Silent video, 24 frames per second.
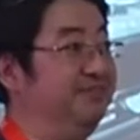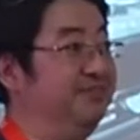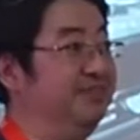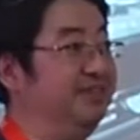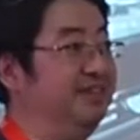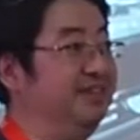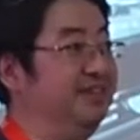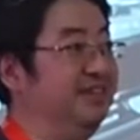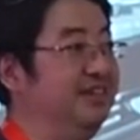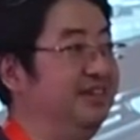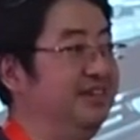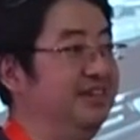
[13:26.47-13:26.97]

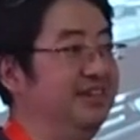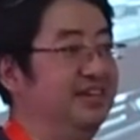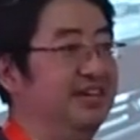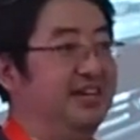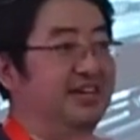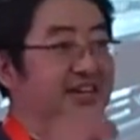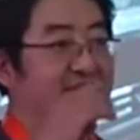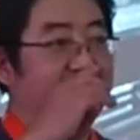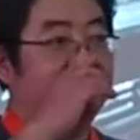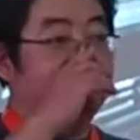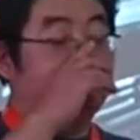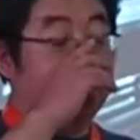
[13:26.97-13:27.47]
And then
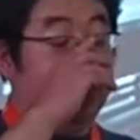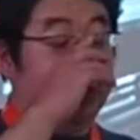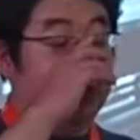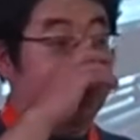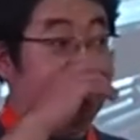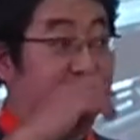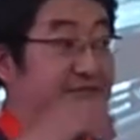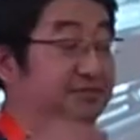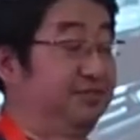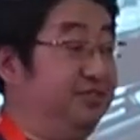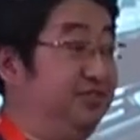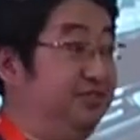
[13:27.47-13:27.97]
after
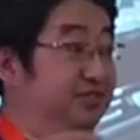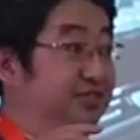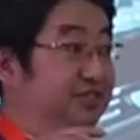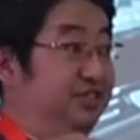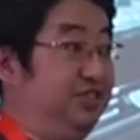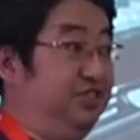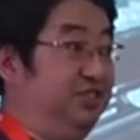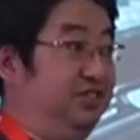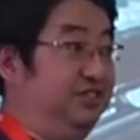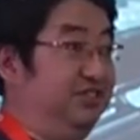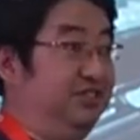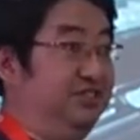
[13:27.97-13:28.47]

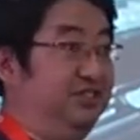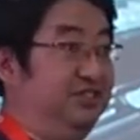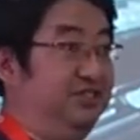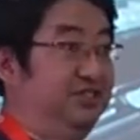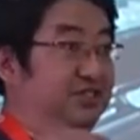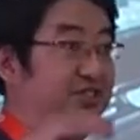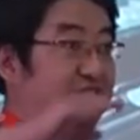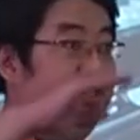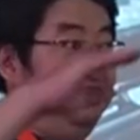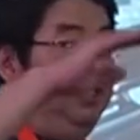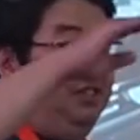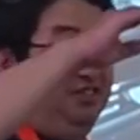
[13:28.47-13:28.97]

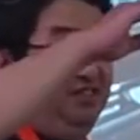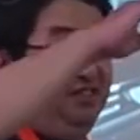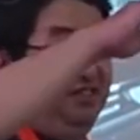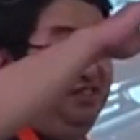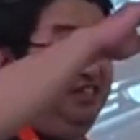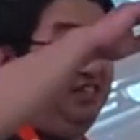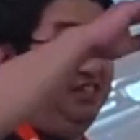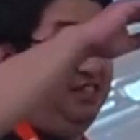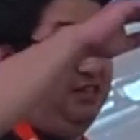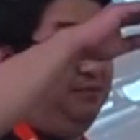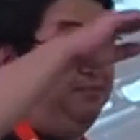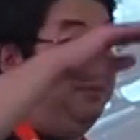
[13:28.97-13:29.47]
getting back the
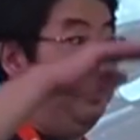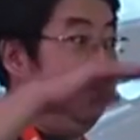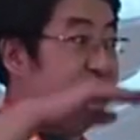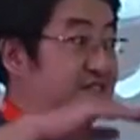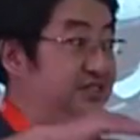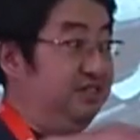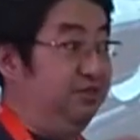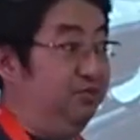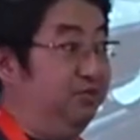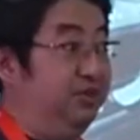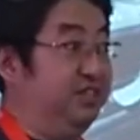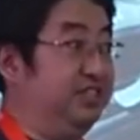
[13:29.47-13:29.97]
original
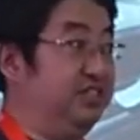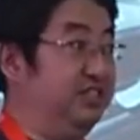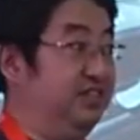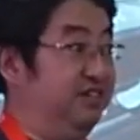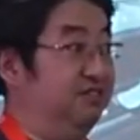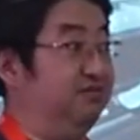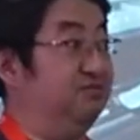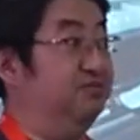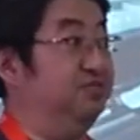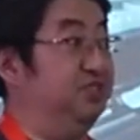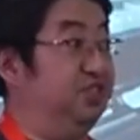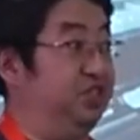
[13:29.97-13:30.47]
condition,
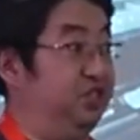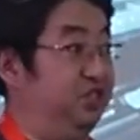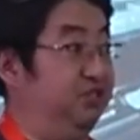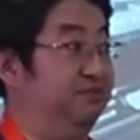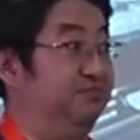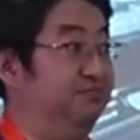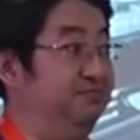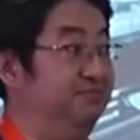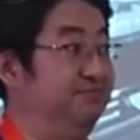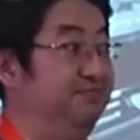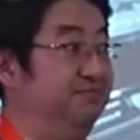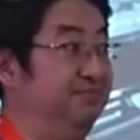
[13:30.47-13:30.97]

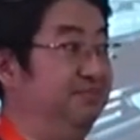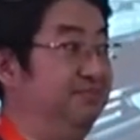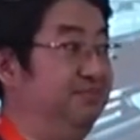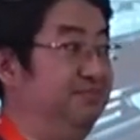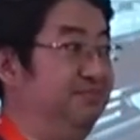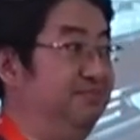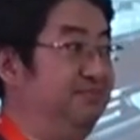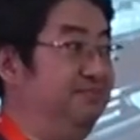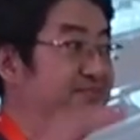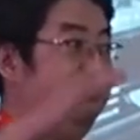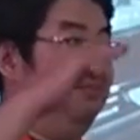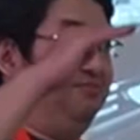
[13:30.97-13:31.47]

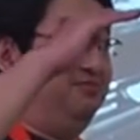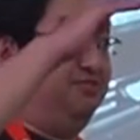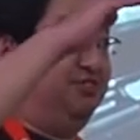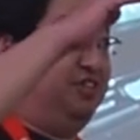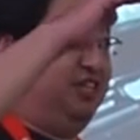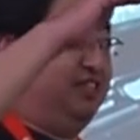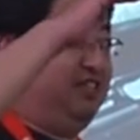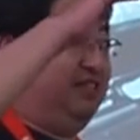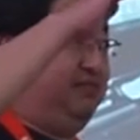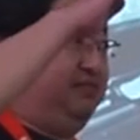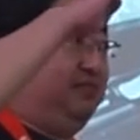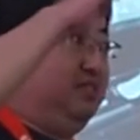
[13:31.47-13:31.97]
productivity
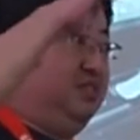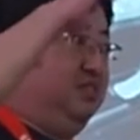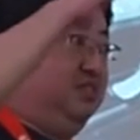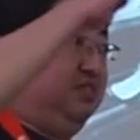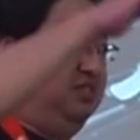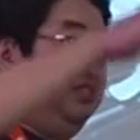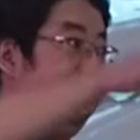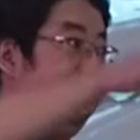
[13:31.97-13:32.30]
stays high.